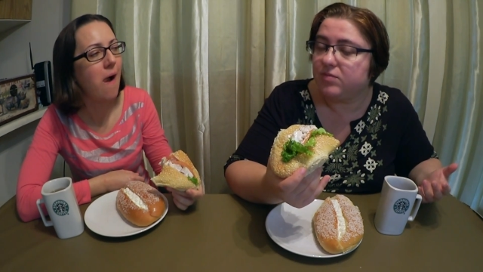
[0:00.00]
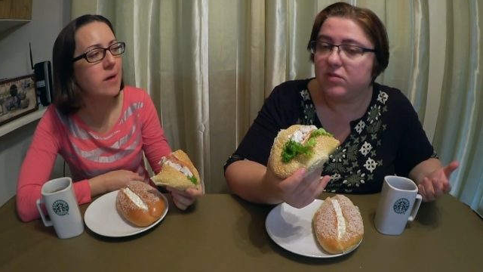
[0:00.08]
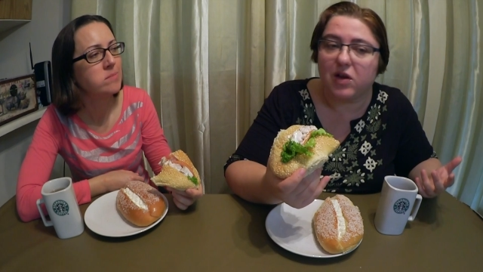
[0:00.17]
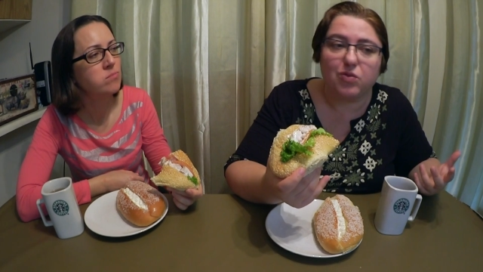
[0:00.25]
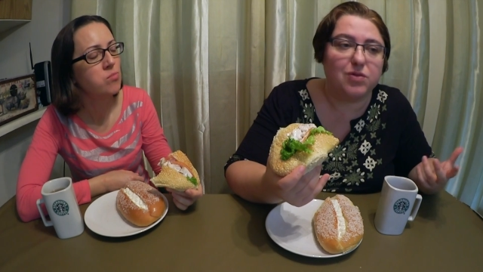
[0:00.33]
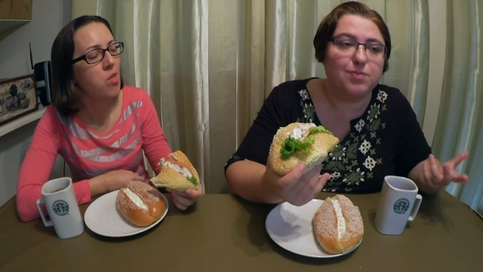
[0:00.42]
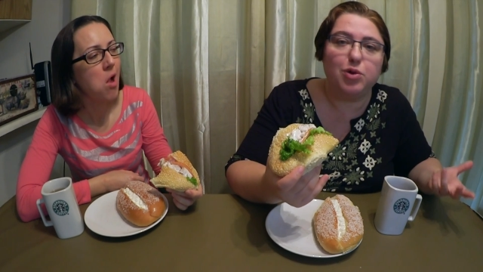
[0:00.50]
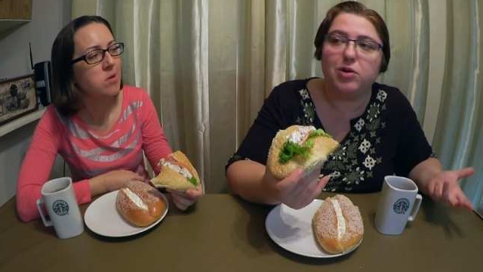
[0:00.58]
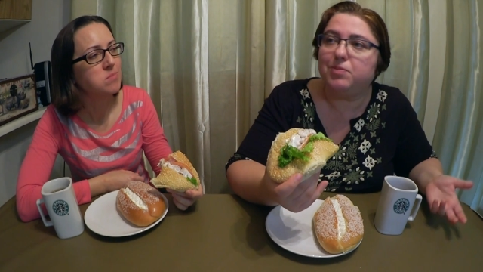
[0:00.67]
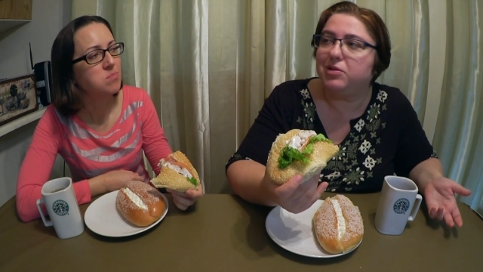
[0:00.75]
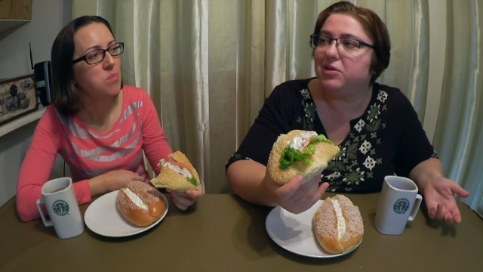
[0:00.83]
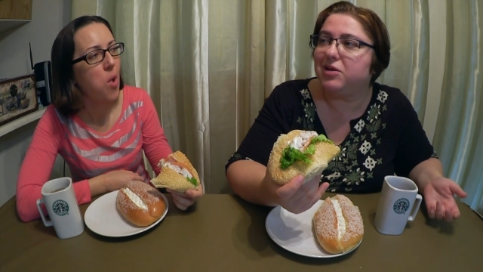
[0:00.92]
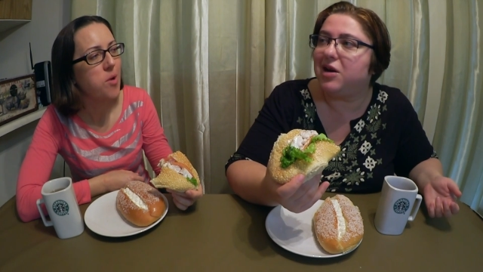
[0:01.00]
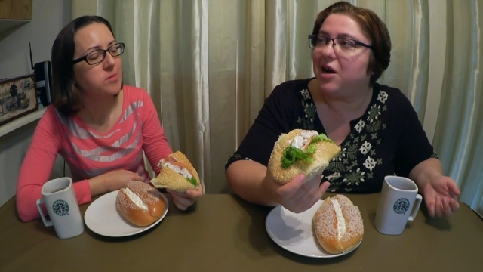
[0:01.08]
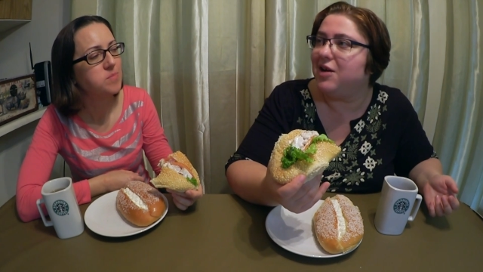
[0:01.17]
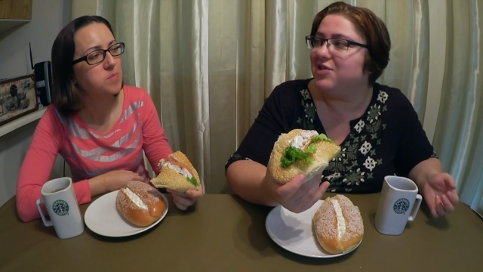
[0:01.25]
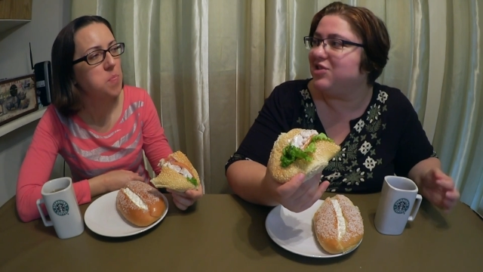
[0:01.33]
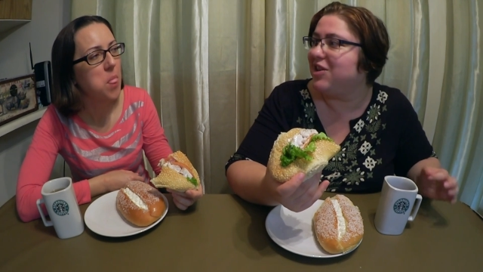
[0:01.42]
Speaker 1: like with purple
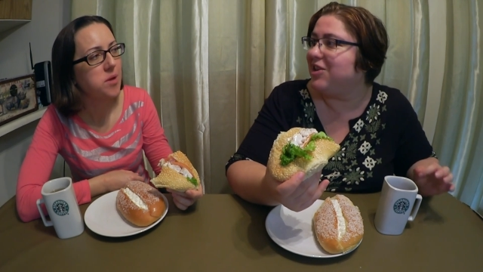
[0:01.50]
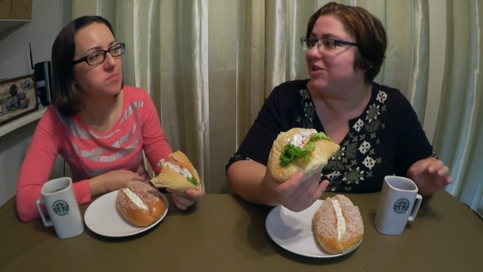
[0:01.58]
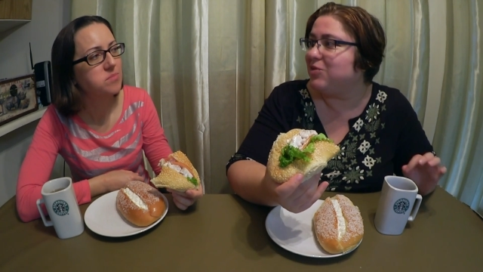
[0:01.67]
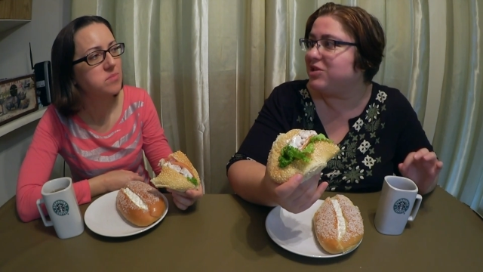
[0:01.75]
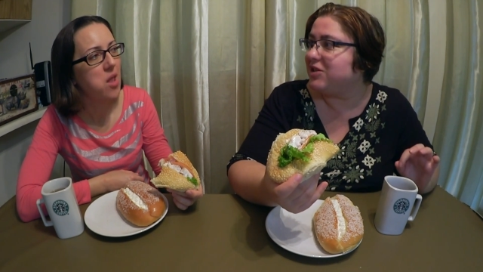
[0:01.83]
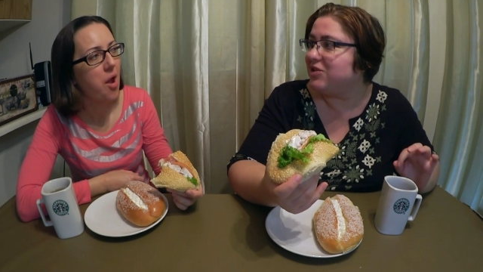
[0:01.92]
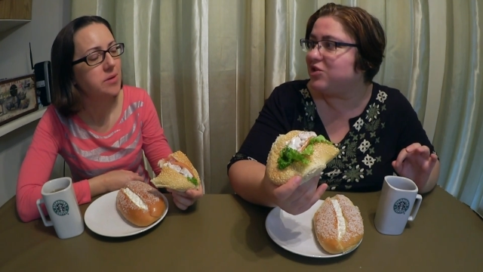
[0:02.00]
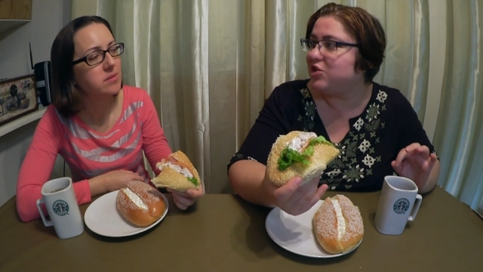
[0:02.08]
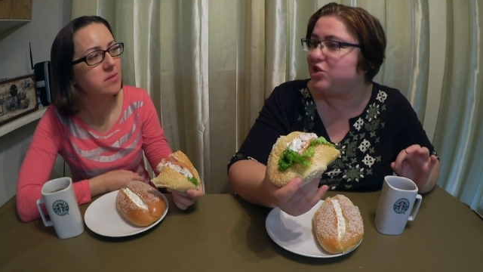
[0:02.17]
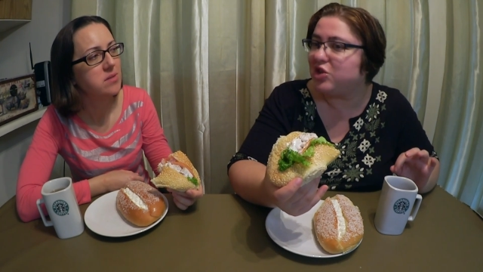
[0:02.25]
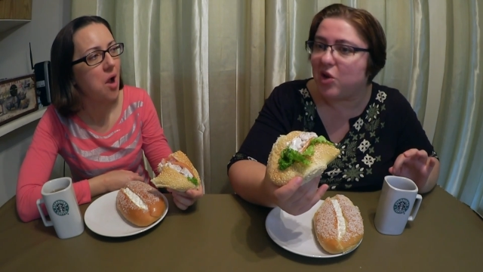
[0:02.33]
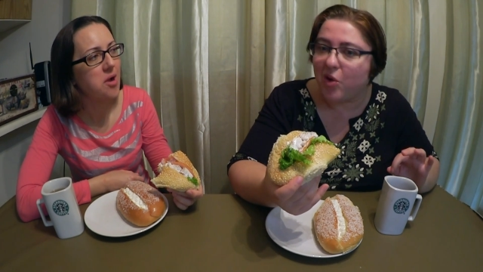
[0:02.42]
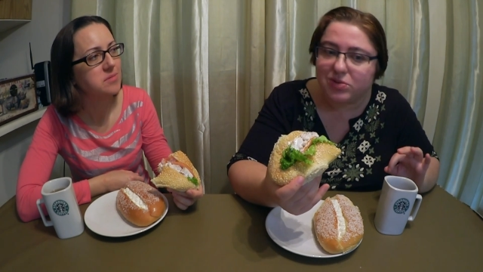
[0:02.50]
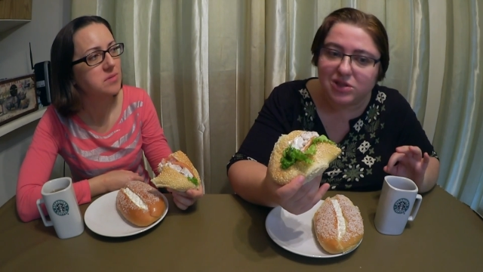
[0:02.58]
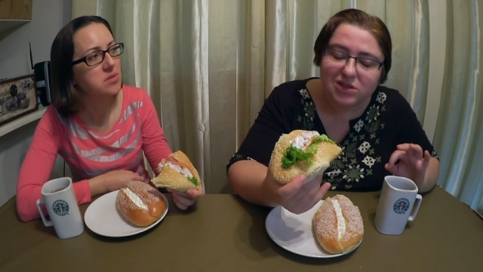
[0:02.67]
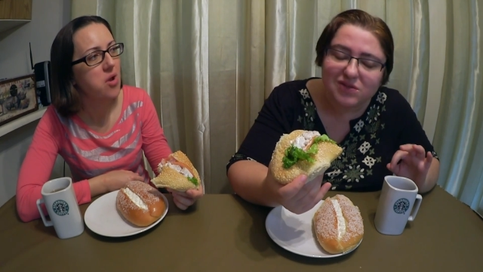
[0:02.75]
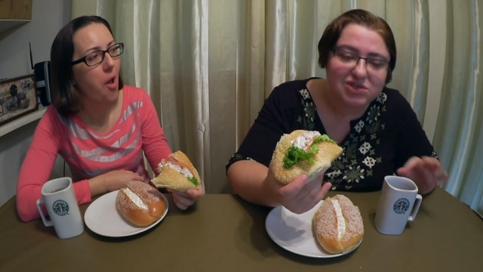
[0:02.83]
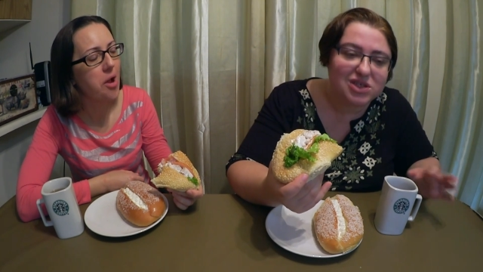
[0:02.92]
rice, like it was so
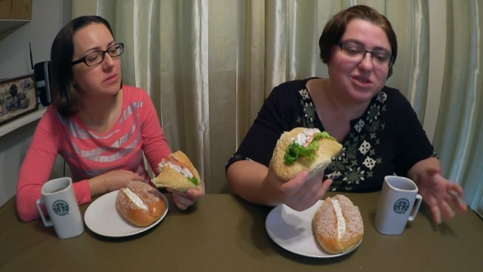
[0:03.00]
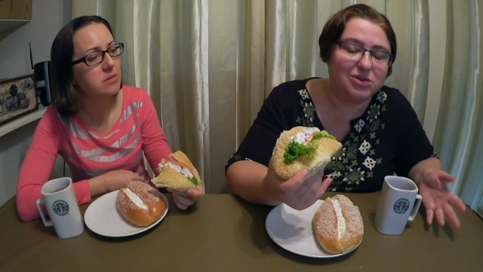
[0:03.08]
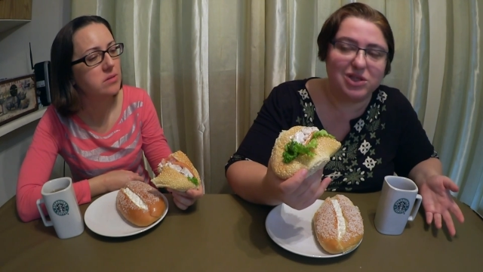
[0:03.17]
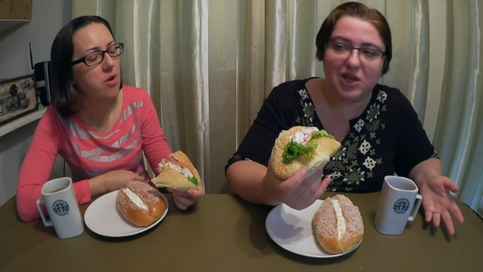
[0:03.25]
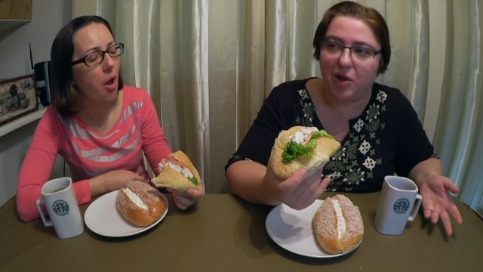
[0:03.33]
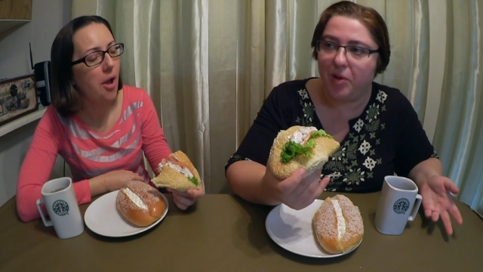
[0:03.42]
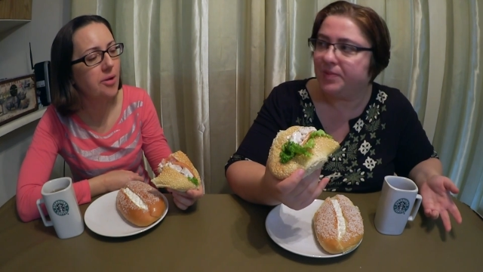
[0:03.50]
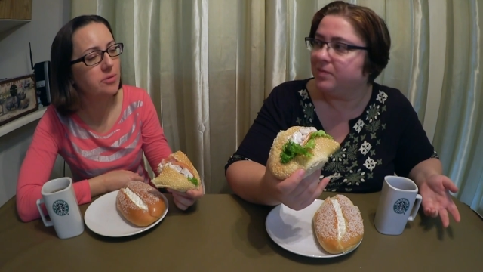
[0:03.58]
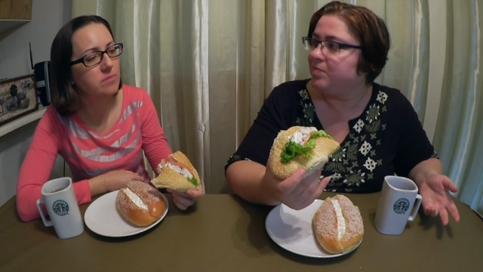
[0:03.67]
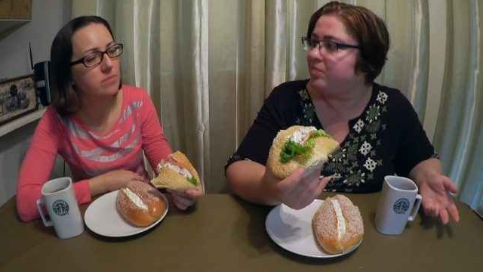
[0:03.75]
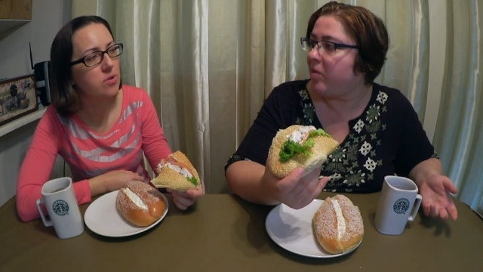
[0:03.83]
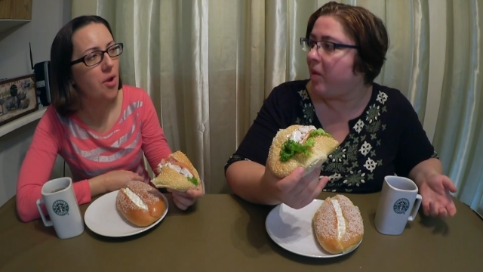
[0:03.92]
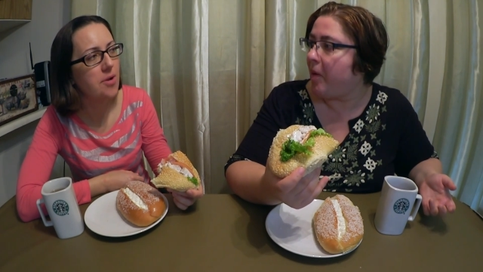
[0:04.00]
different today. Oh!